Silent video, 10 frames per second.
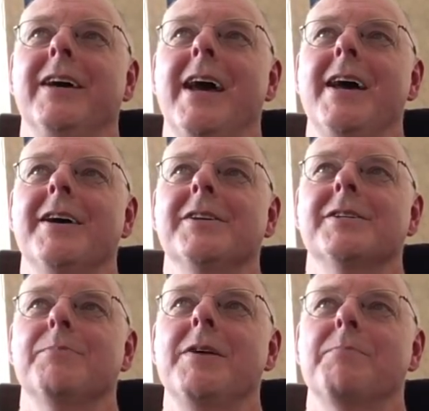
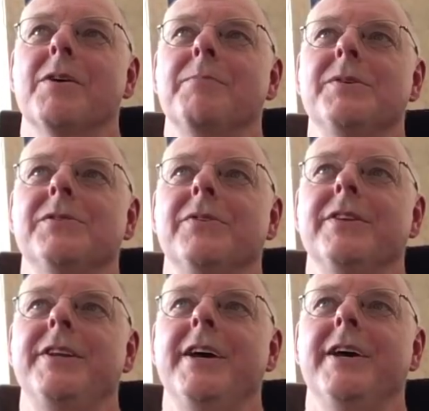as my purpose for
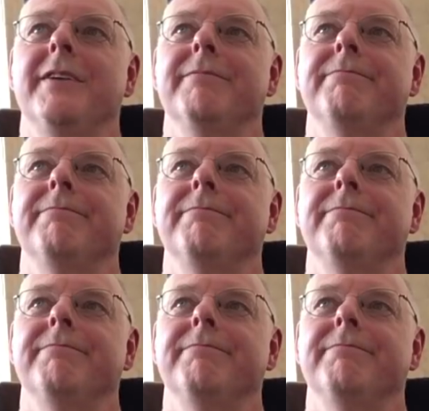the day.